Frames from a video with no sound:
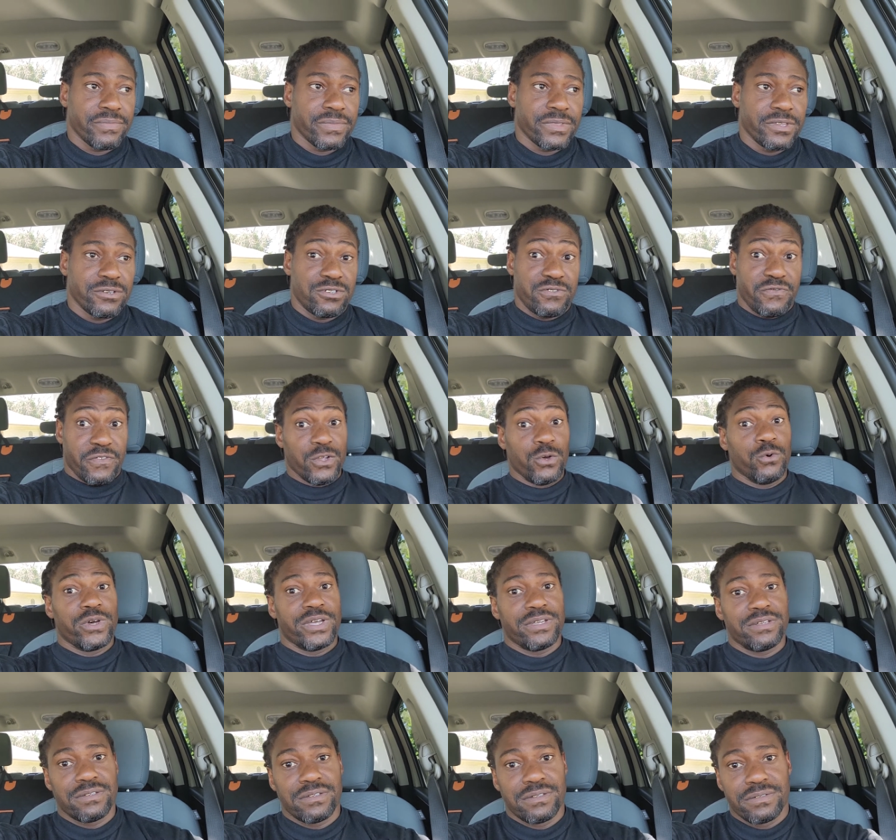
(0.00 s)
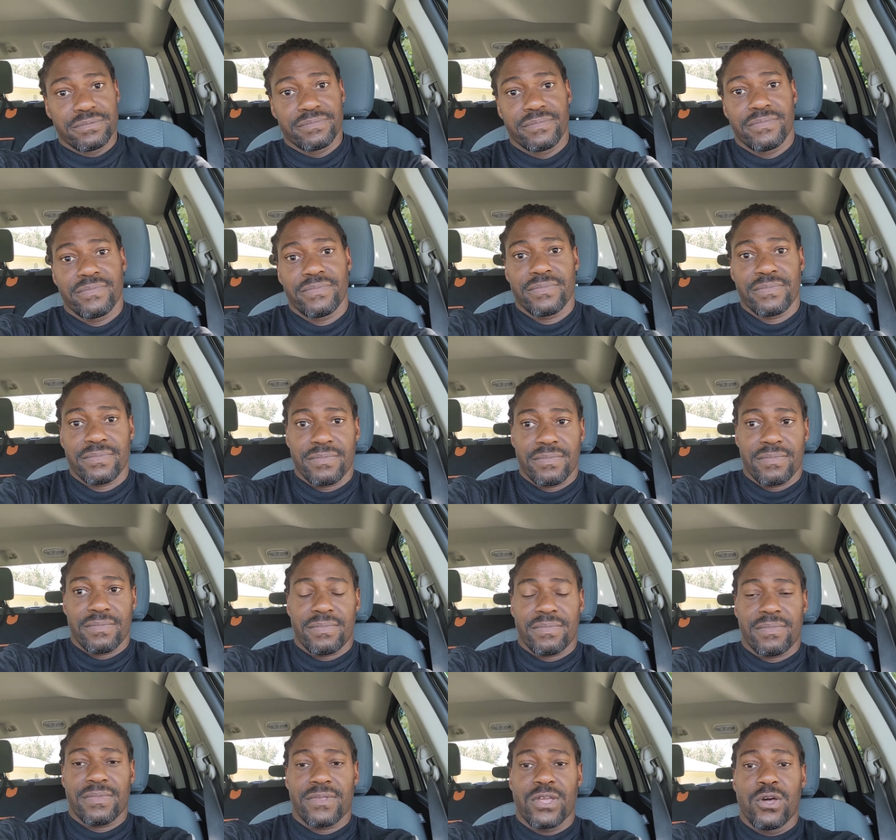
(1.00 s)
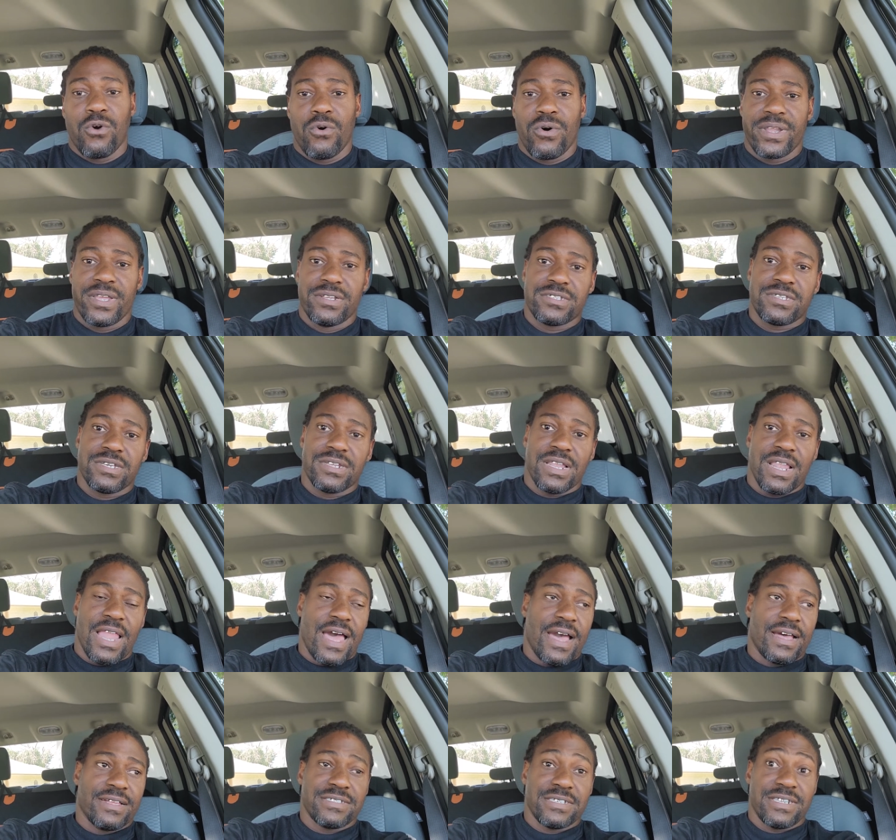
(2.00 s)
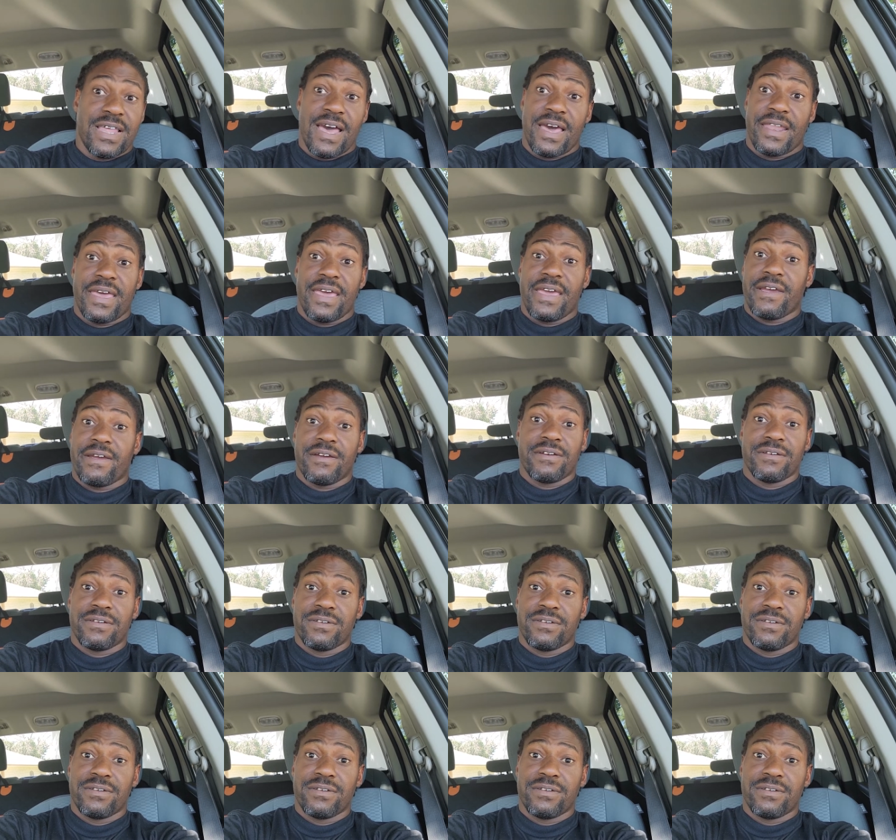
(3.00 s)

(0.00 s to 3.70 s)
there's fluid going into the lines and not air,